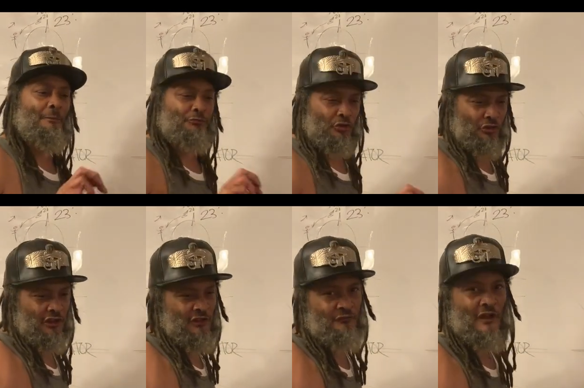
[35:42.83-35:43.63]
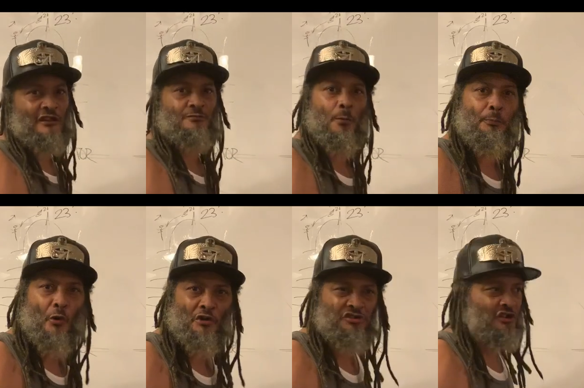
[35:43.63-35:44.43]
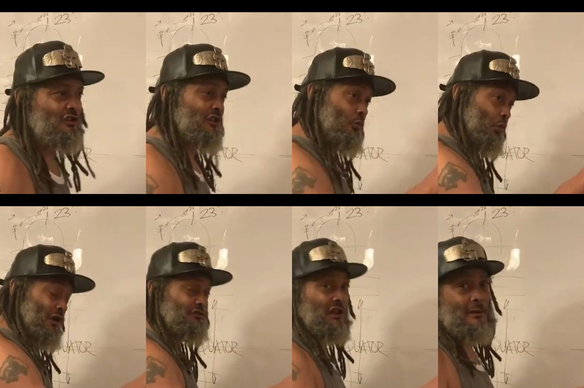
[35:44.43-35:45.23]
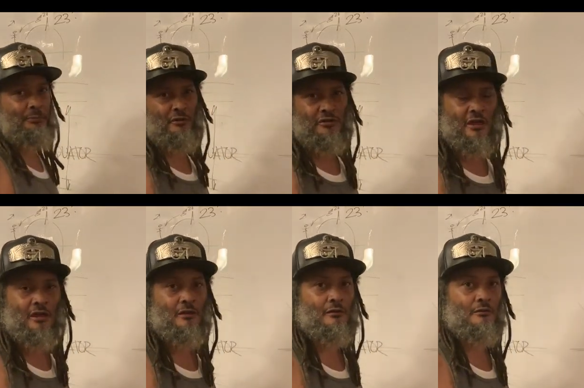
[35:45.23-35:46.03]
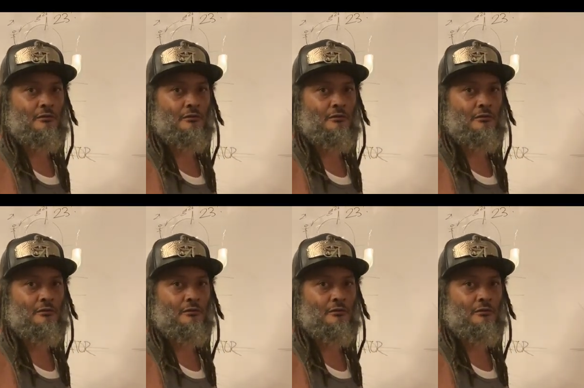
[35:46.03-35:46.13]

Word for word: to the events proportionately, one day per year.